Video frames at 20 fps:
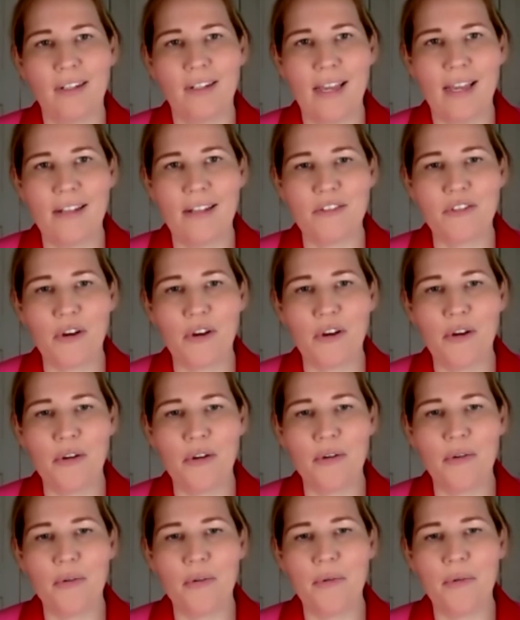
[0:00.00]
And
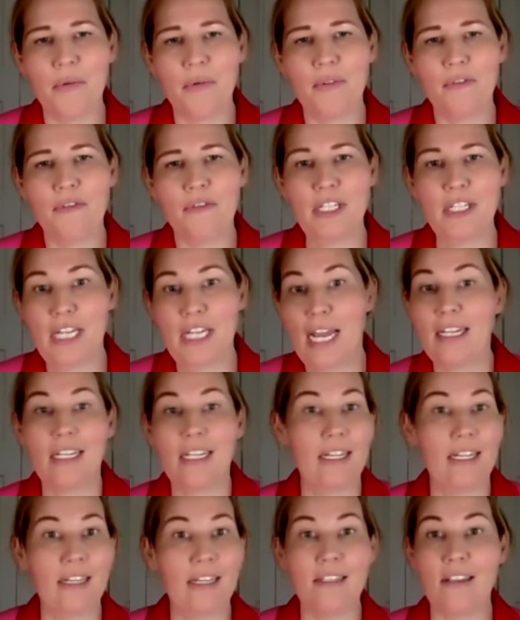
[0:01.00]
so for 10
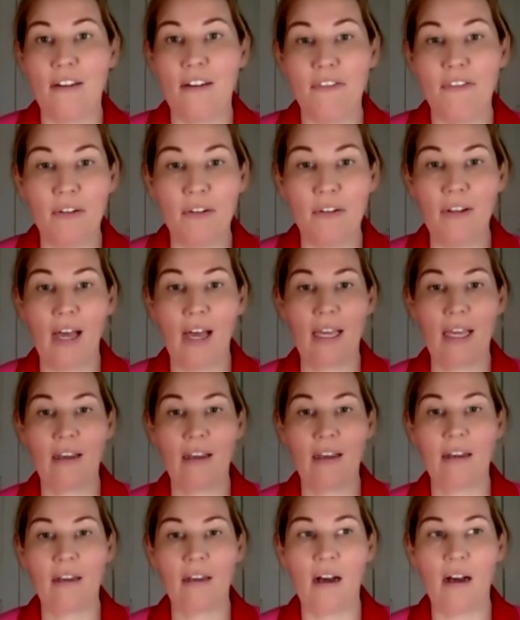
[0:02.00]
years I felt like
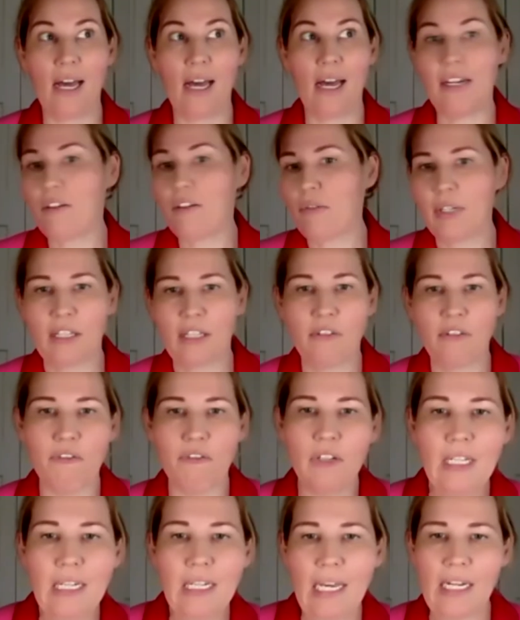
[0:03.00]
I didn't really
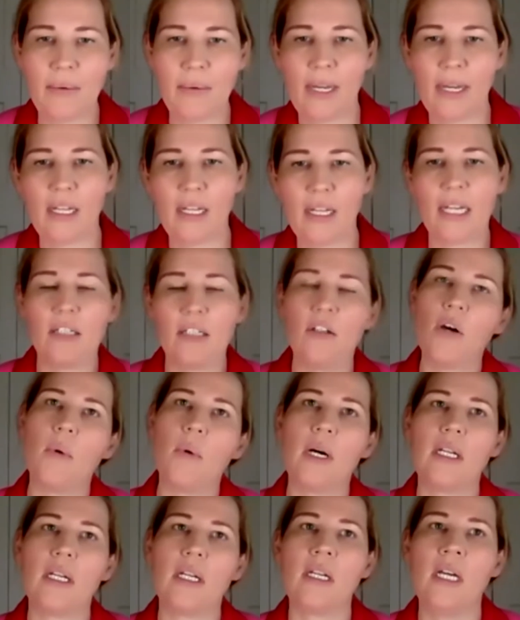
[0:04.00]
fit anywhere, like no
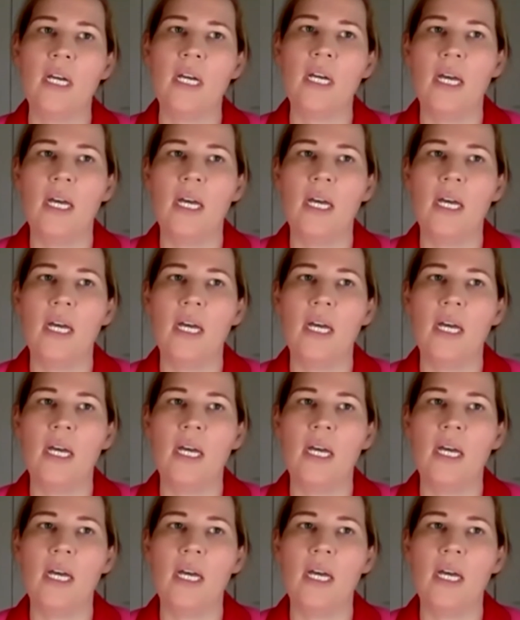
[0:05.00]
one